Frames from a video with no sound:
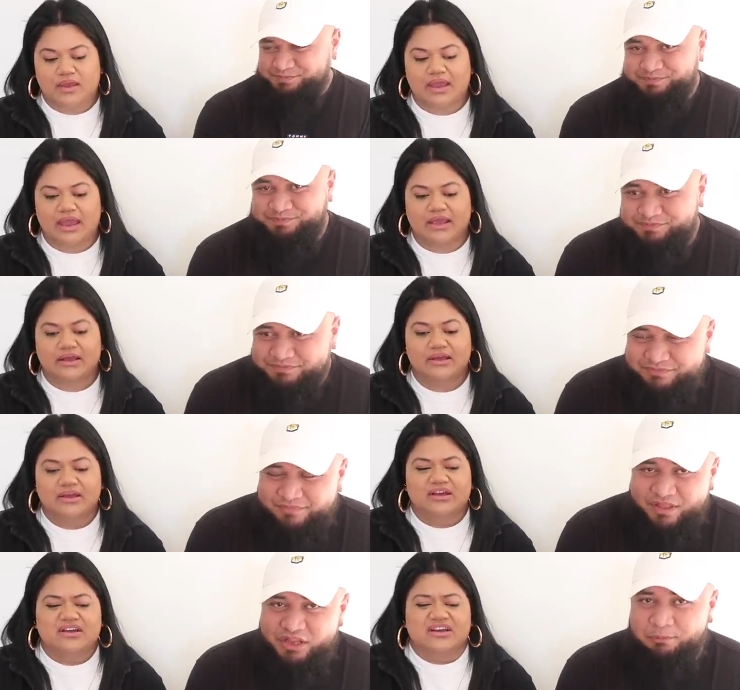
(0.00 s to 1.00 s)
Speaker 1: Okay.
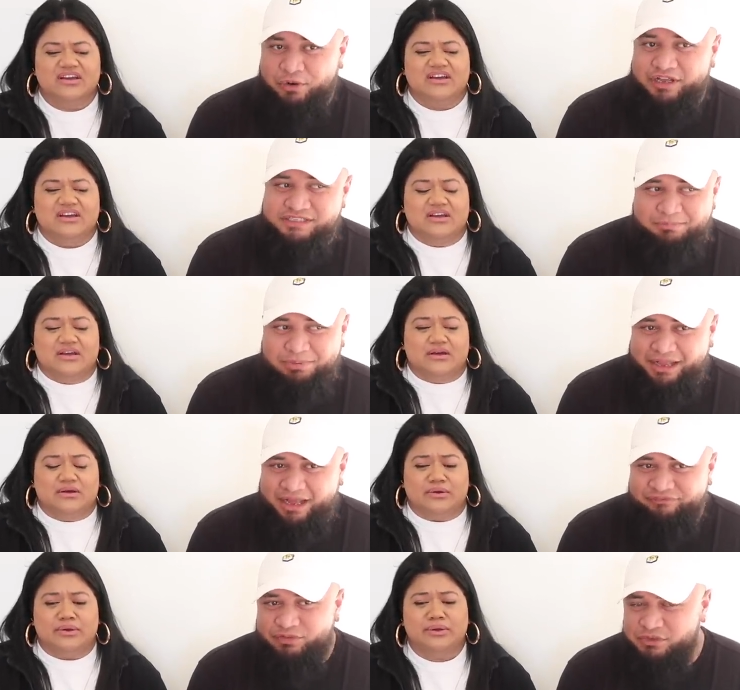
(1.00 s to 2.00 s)
Speaker 2: The Broncos are
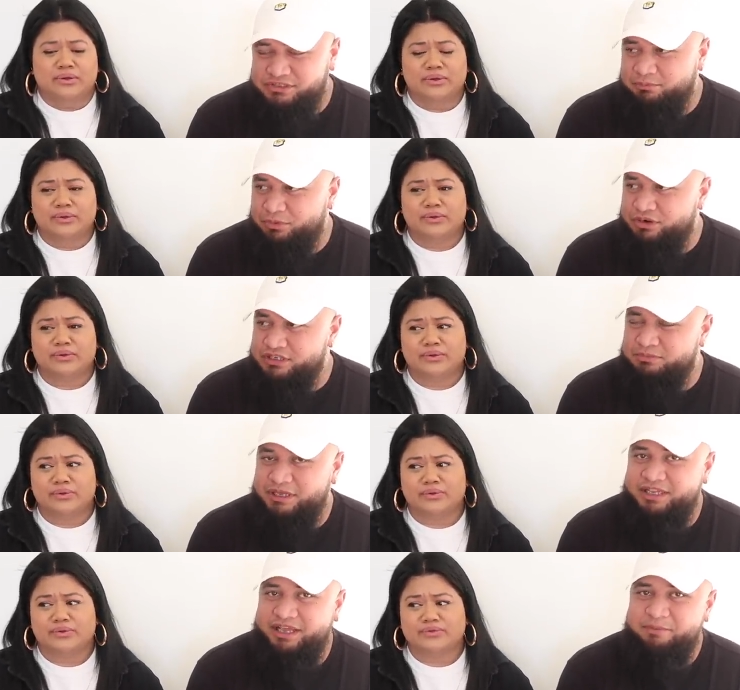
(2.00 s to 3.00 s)
playing. I have to watch the Broncos
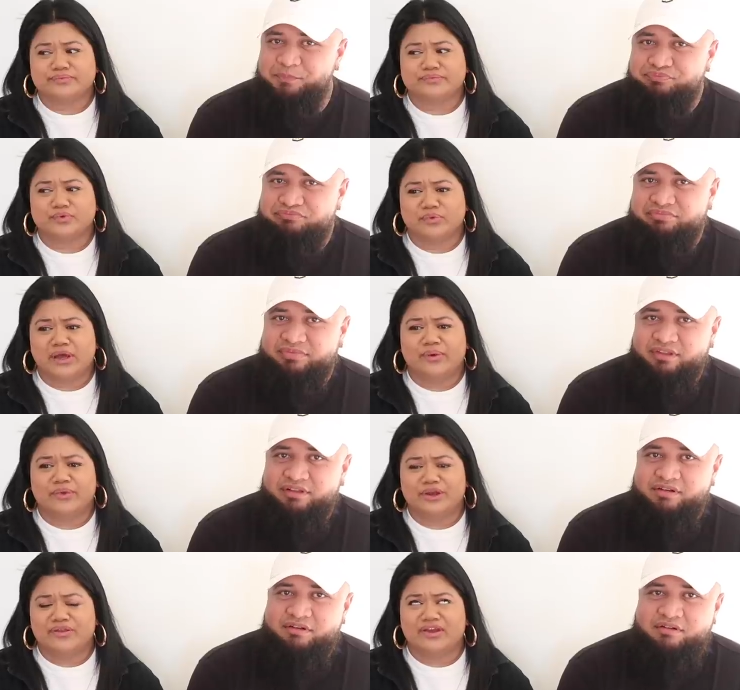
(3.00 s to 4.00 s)
play then.
Speaker 1: Wow,
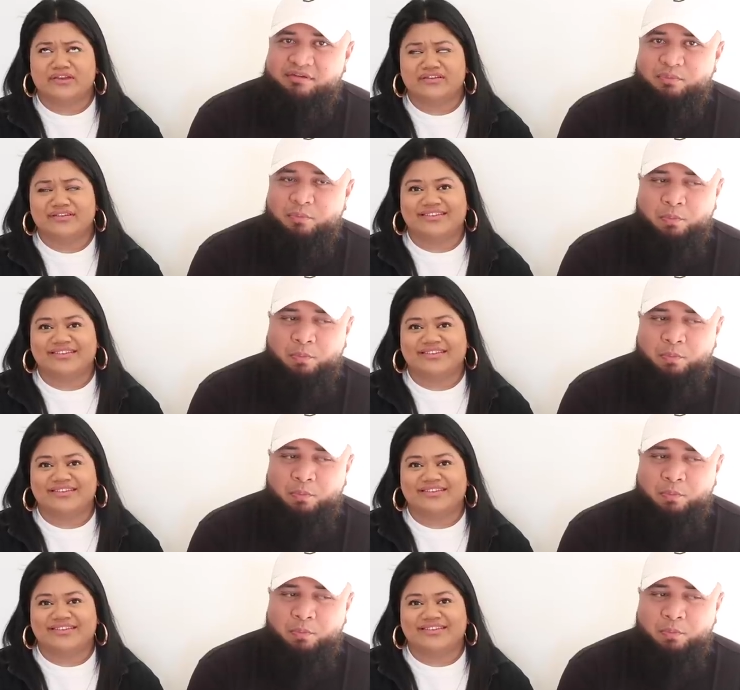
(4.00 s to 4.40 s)
we know the ending.